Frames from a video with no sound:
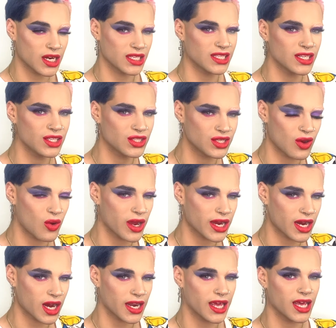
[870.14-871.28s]
Isn't it so
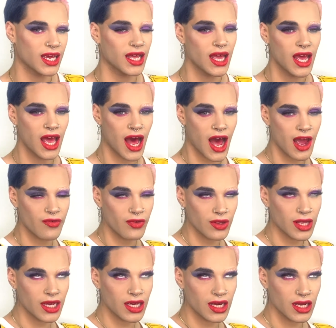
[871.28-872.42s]
iconic? I feel
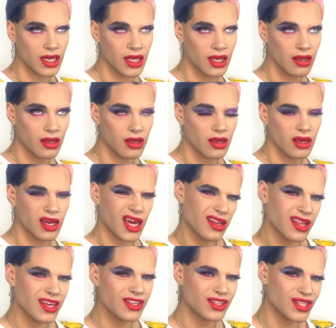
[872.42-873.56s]
like kind of
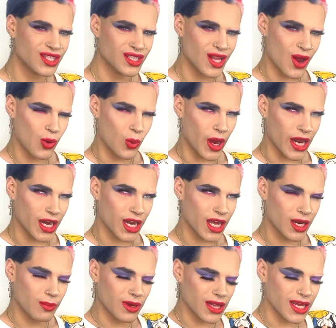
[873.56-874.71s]
like Snow White in it,
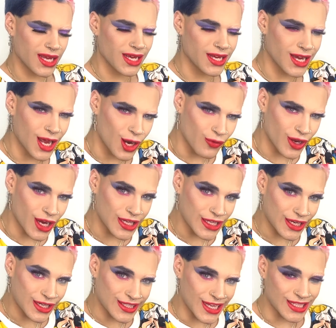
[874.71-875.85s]
but like kind of cuntier
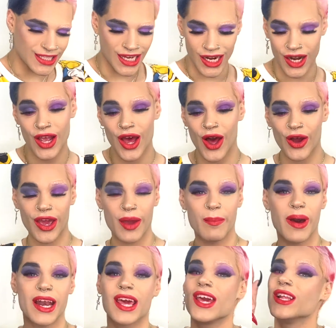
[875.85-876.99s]
and sexier. Okay,
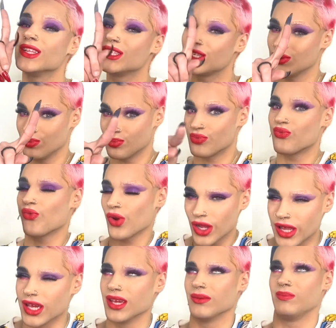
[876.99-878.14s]
but to
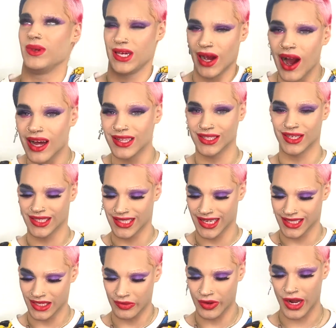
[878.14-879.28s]
really be cuntier and
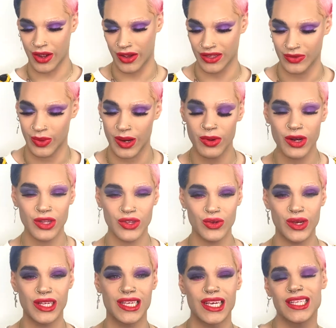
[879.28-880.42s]
sexier right now, is what I'm going to do
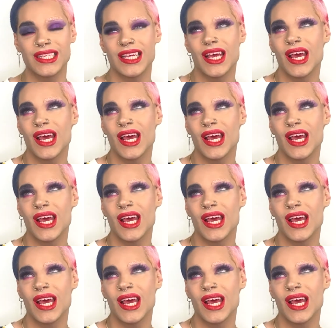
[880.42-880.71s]
is